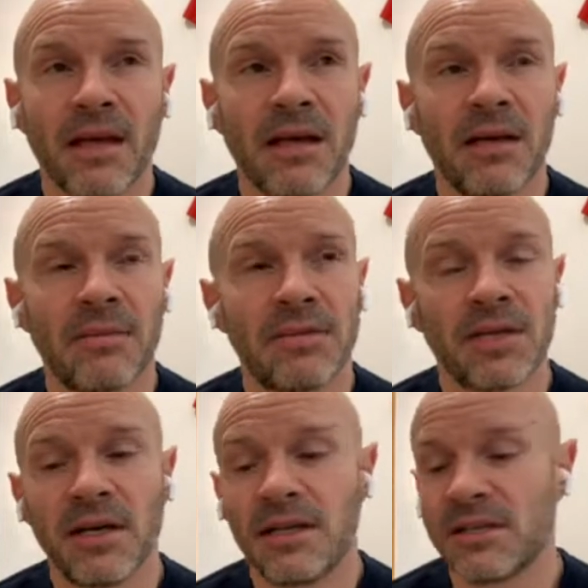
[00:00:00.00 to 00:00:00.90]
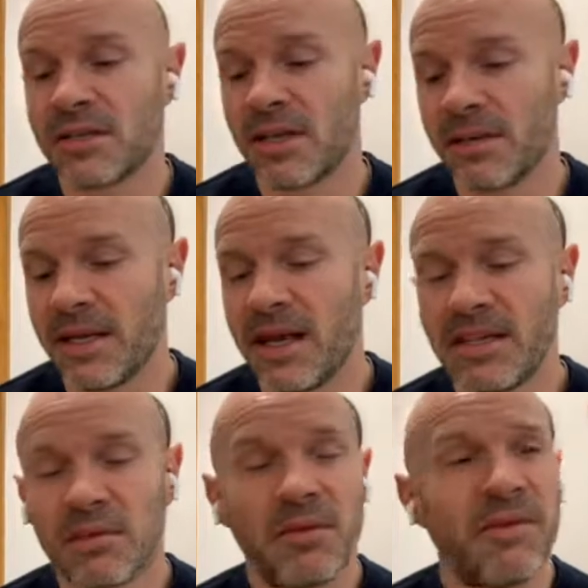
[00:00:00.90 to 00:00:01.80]
so it's going to be
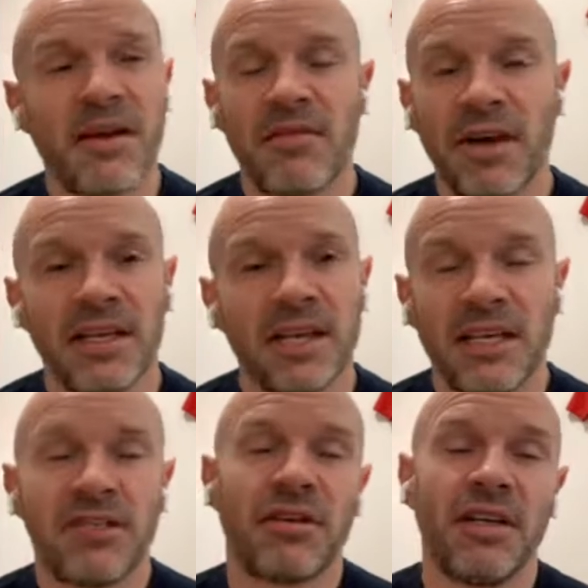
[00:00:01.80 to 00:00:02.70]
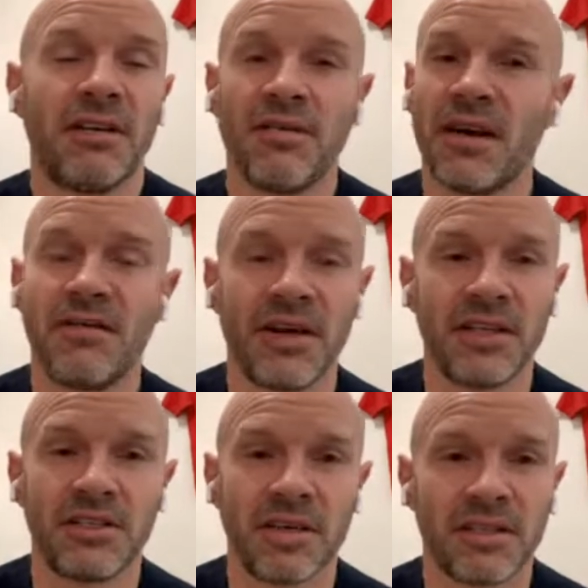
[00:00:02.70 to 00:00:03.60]
very, very intriguing, very,
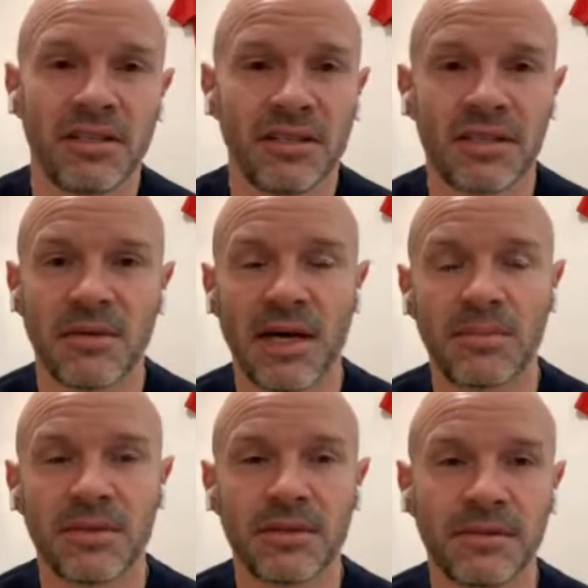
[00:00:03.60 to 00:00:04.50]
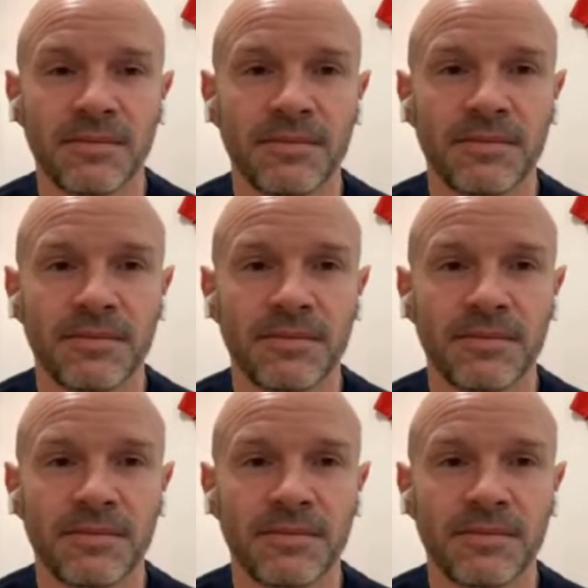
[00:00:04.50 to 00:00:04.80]
very interesting to see what happens.